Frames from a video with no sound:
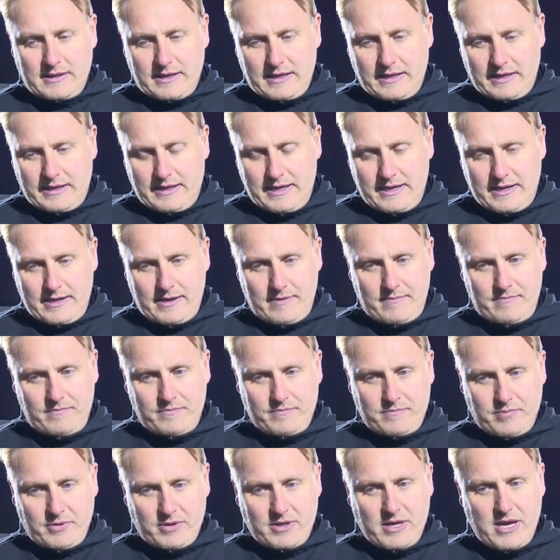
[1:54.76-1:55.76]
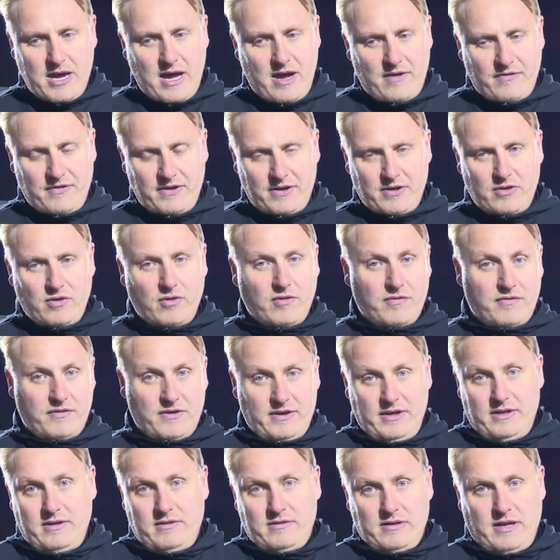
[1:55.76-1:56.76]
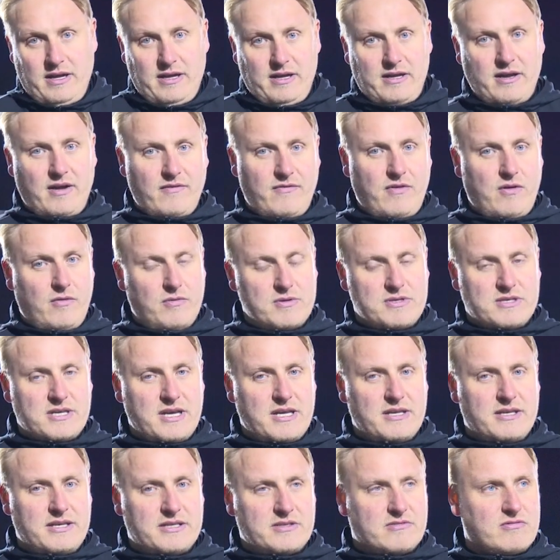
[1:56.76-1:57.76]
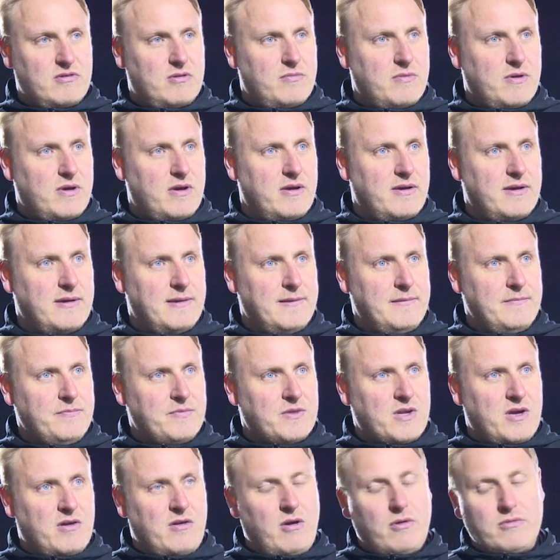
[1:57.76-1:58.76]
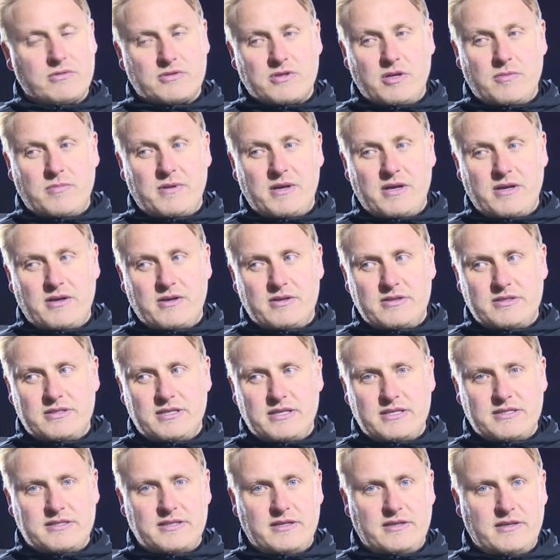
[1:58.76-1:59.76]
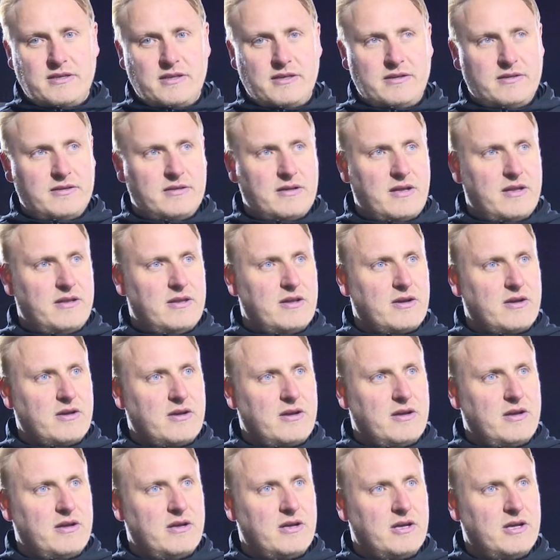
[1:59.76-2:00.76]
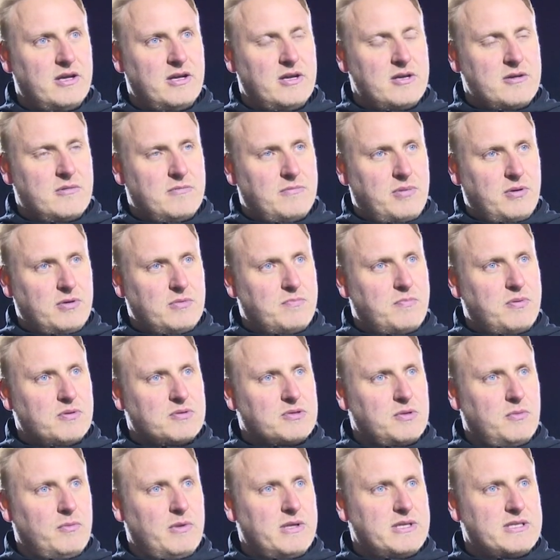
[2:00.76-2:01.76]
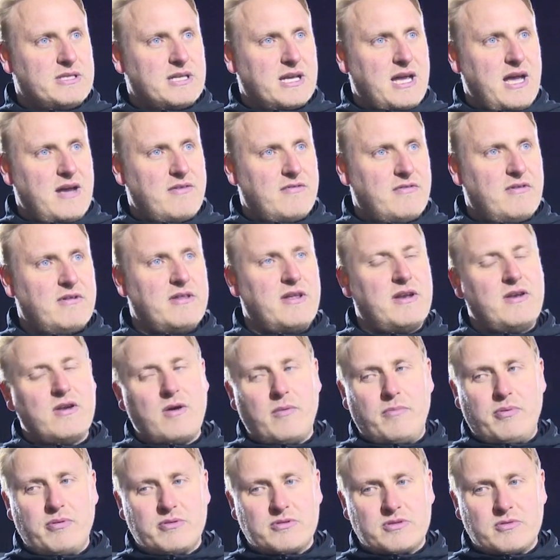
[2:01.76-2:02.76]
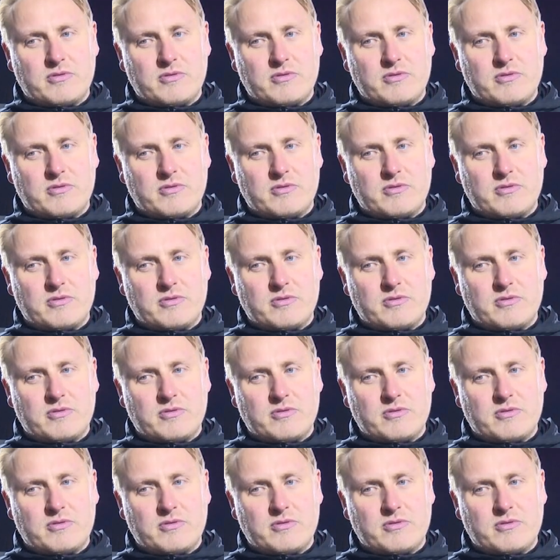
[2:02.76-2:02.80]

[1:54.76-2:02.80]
But yeah, I think hopefully, like I've always said, this group are always going to be inconsistent, and they're going to put some wins together and then not put